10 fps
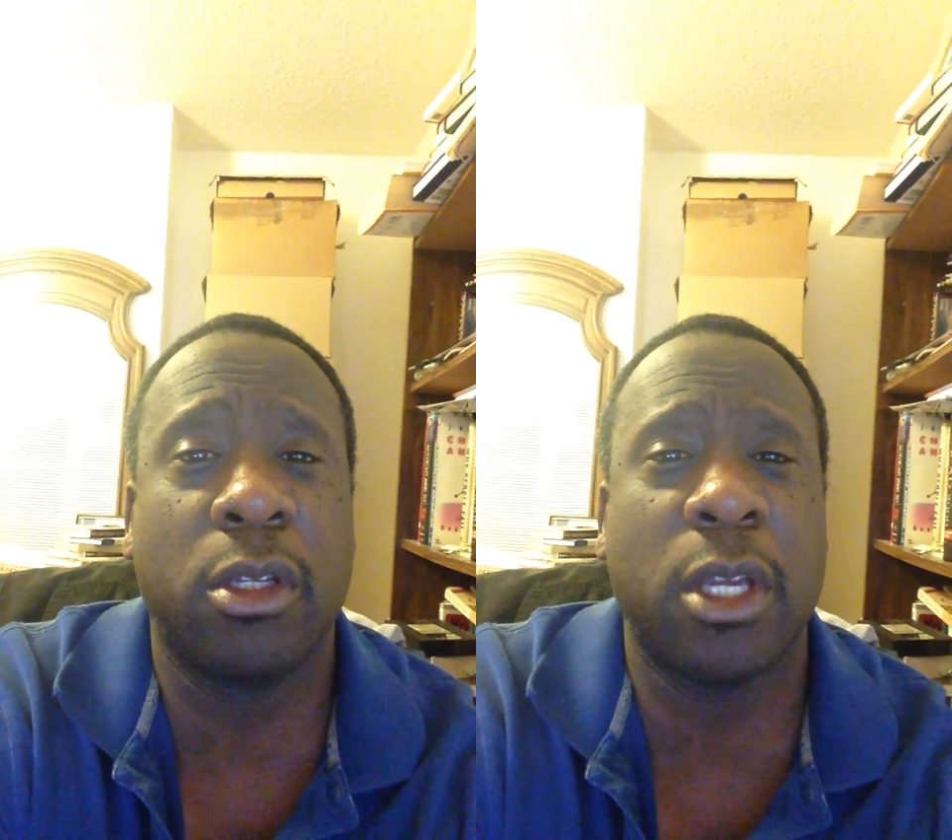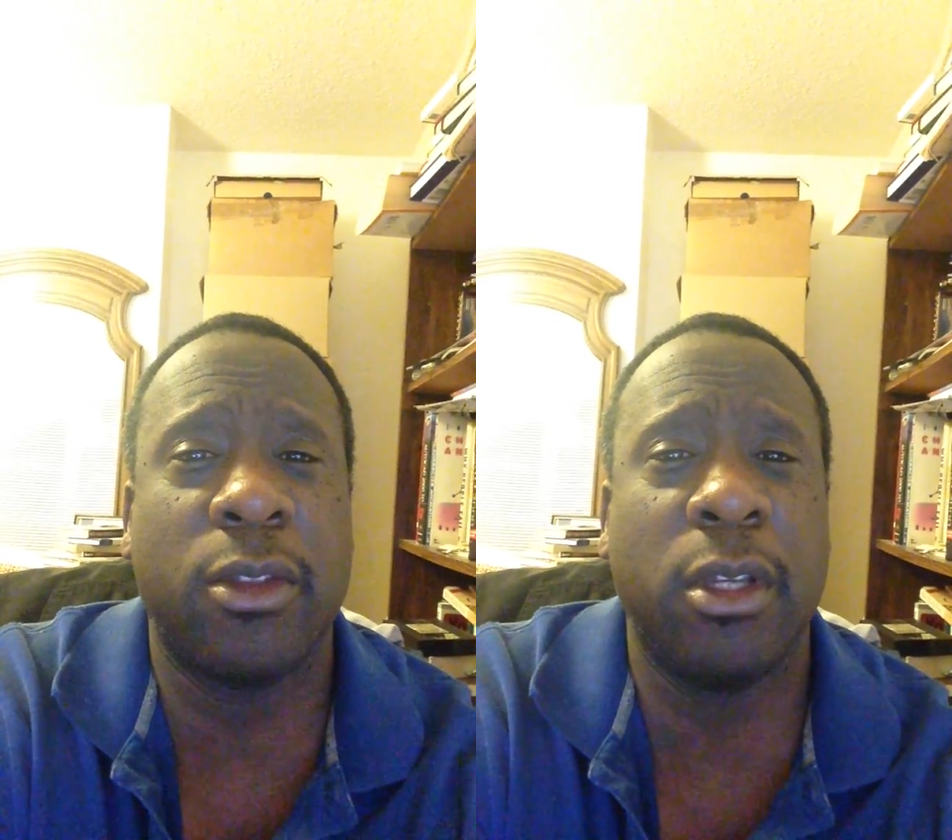
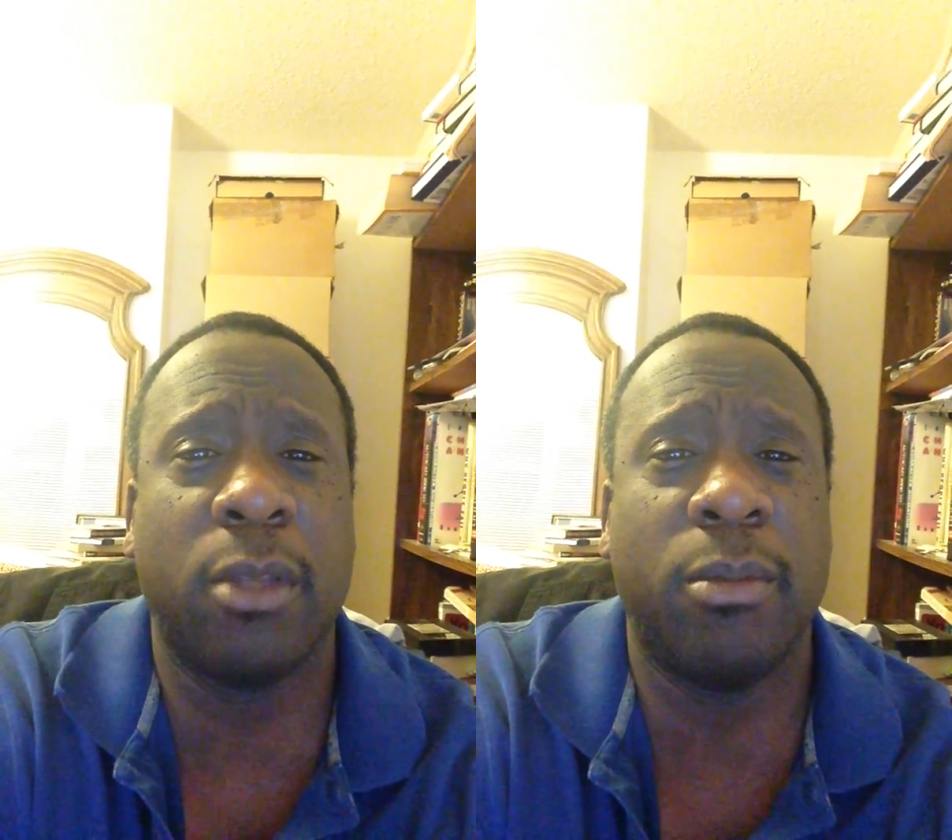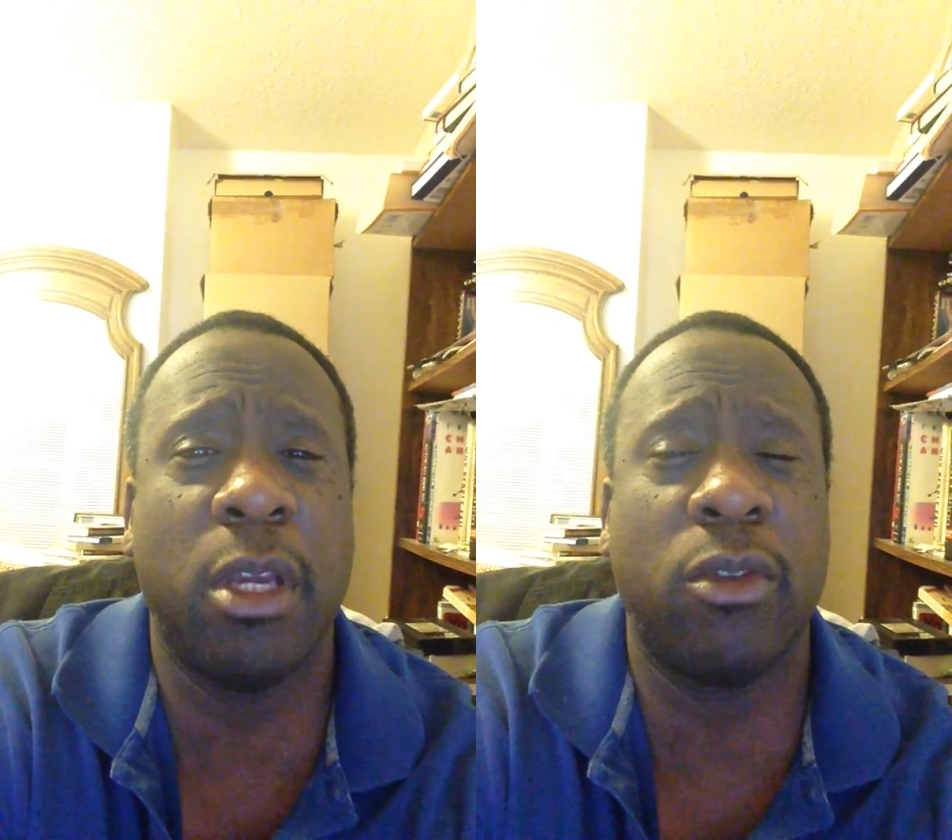because I
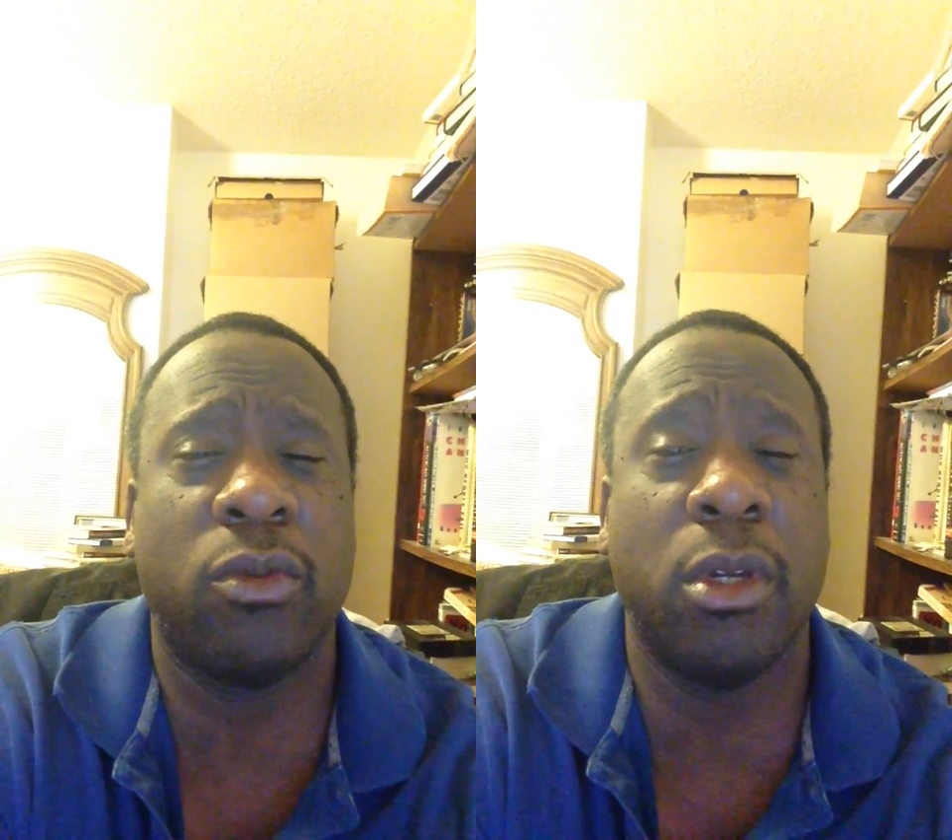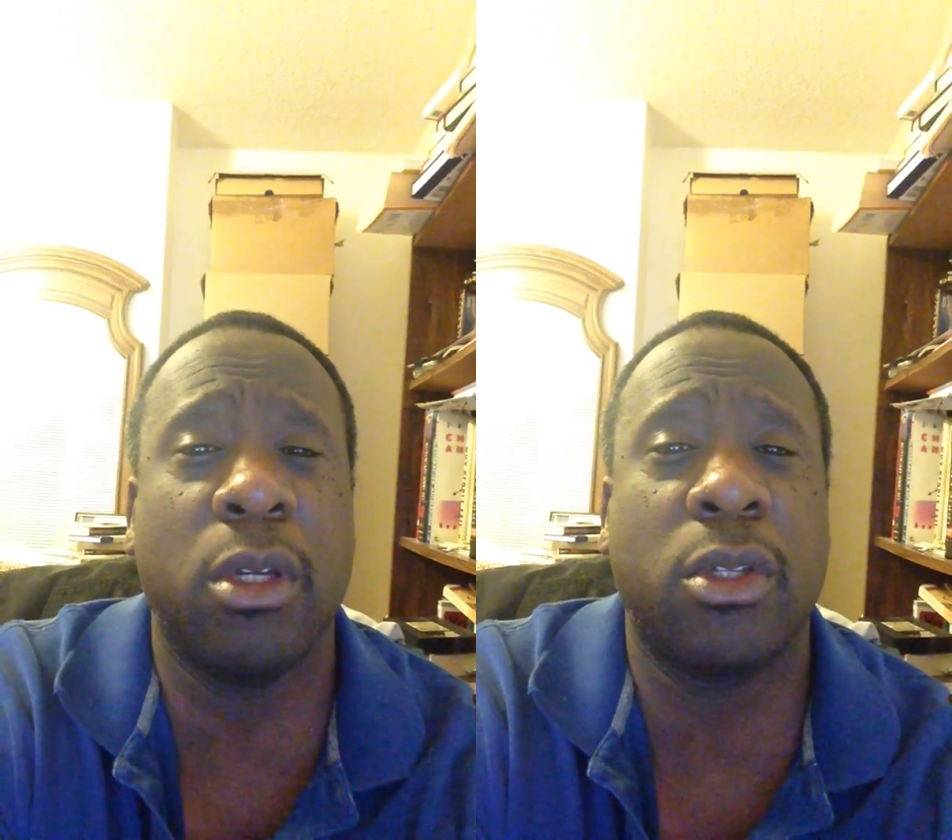think the
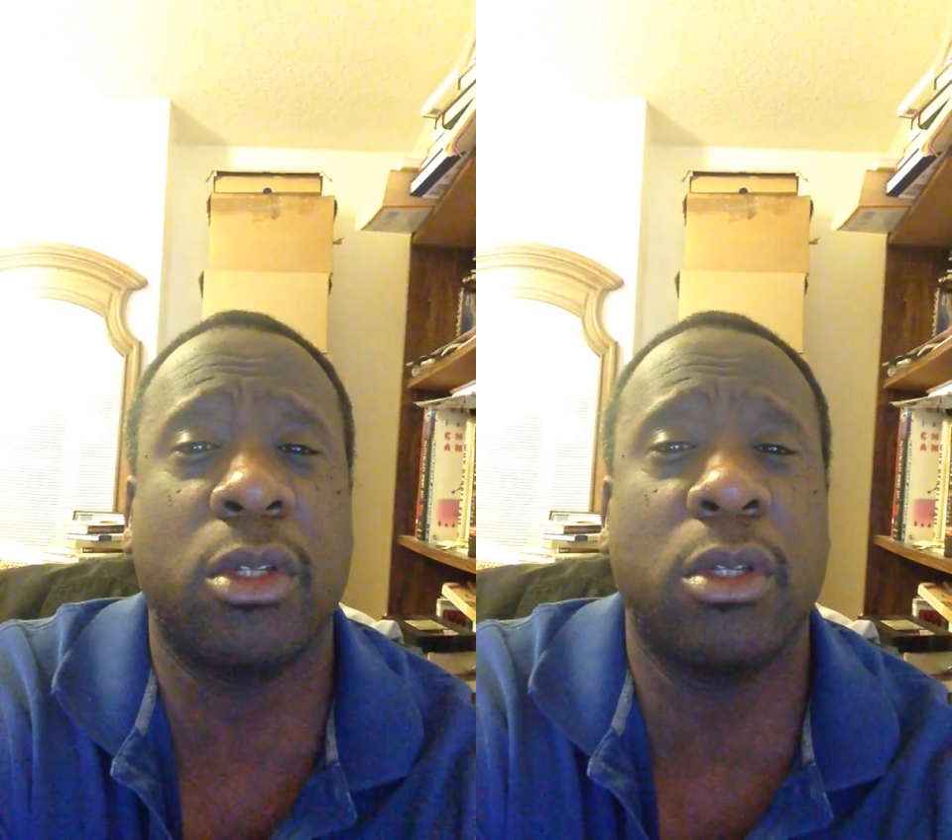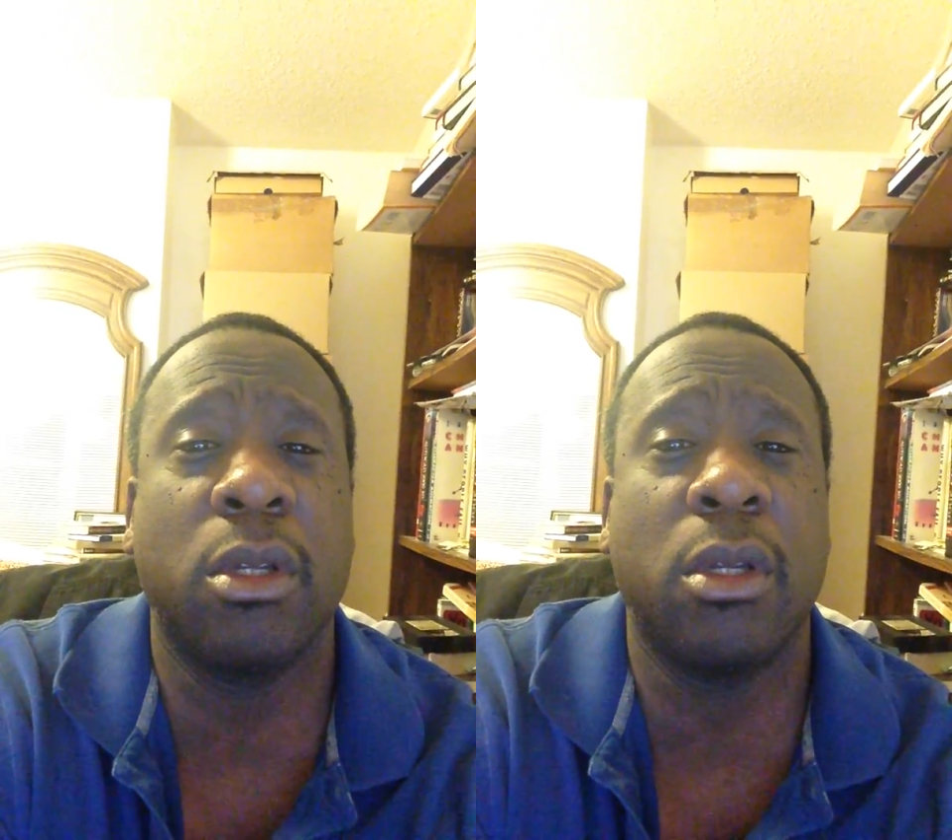
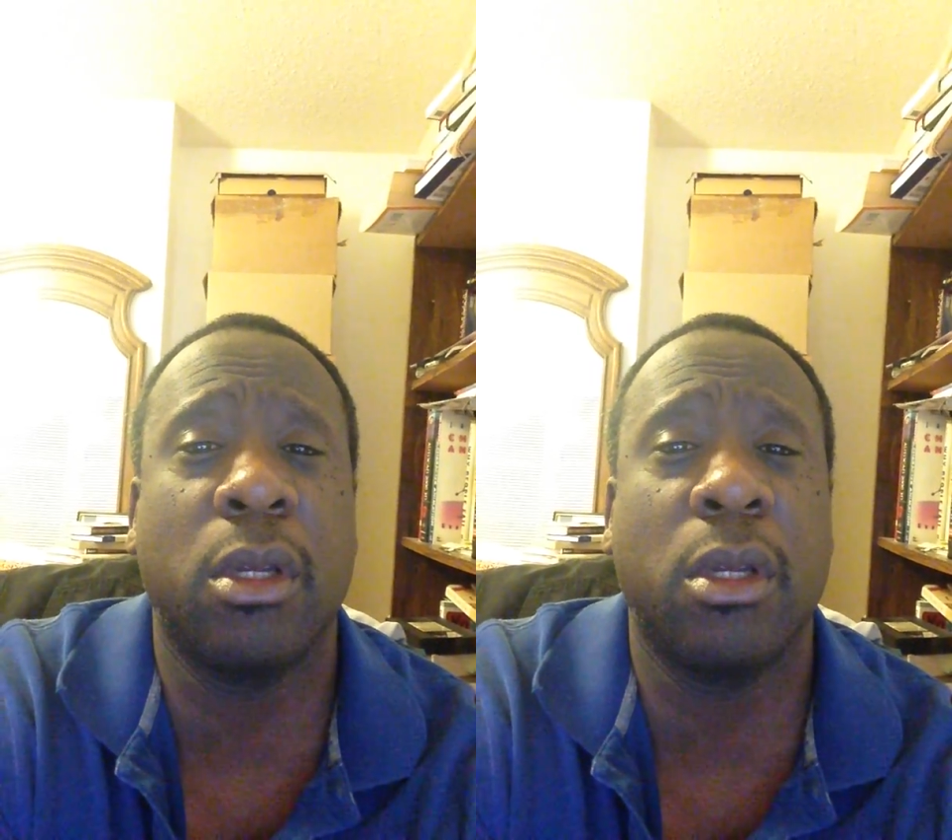Patriots,